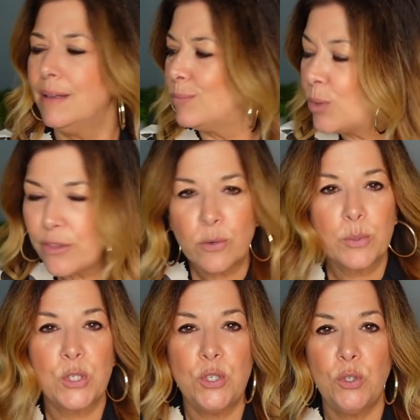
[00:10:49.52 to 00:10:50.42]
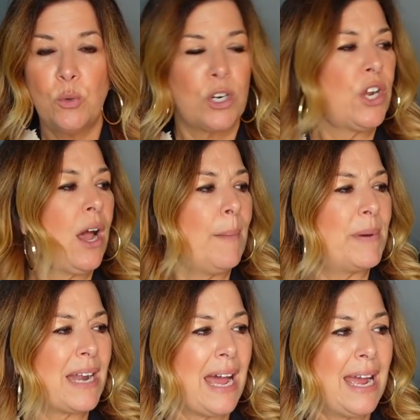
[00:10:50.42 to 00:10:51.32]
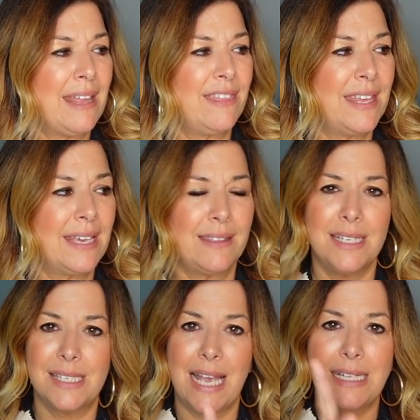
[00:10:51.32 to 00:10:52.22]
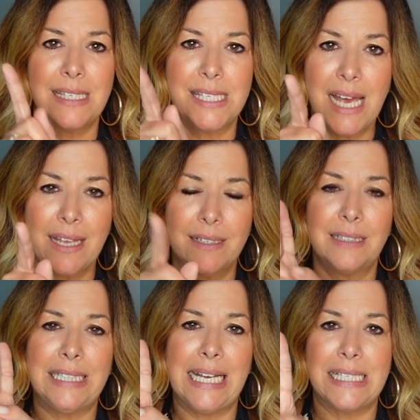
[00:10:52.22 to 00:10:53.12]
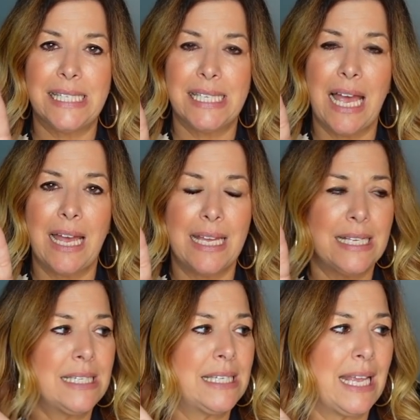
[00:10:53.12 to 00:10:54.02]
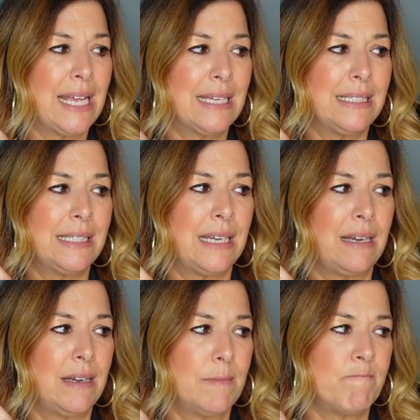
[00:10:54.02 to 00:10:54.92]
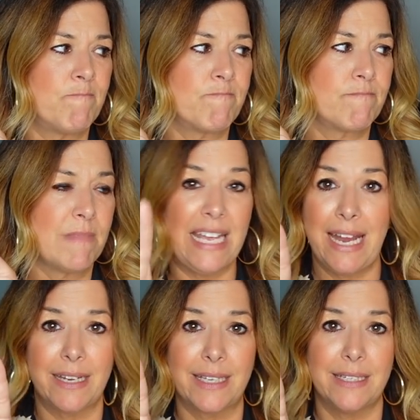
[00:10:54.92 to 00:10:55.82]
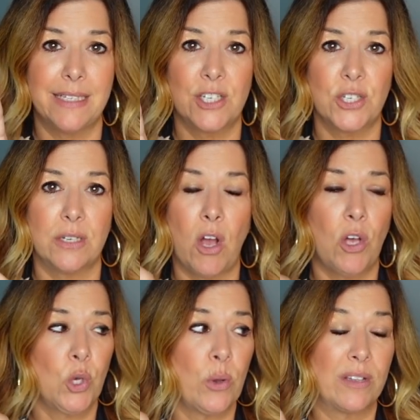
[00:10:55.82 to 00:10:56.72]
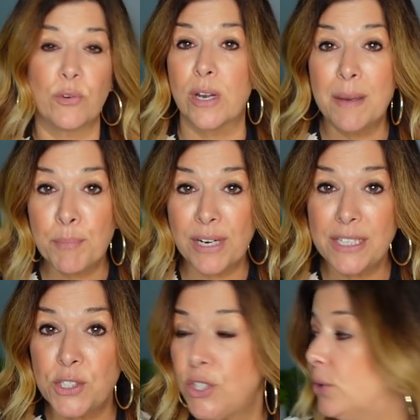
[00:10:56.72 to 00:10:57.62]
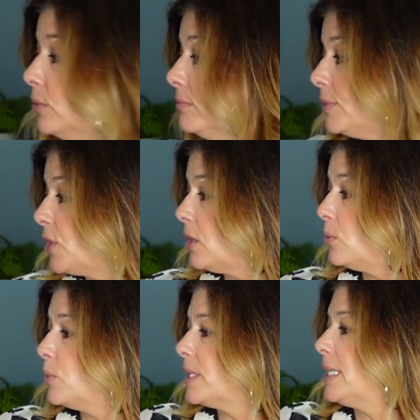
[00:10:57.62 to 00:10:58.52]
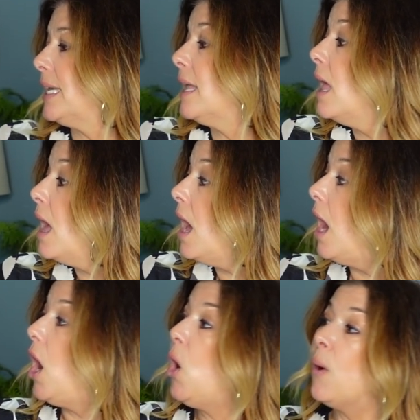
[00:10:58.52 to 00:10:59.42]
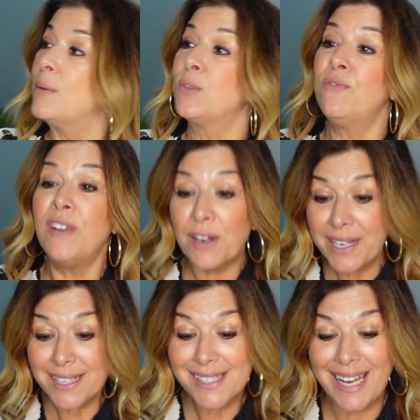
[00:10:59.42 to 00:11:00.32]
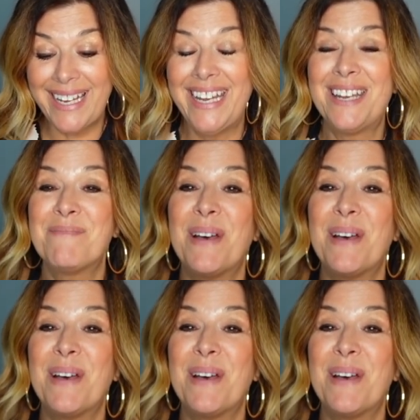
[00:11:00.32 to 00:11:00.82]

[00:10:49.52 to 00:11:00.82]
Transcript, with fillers: whether it was new or not. But I think this had style, it had size, and um, it had condition all going for it, and brand too, so we'll see. Oh, I was very excited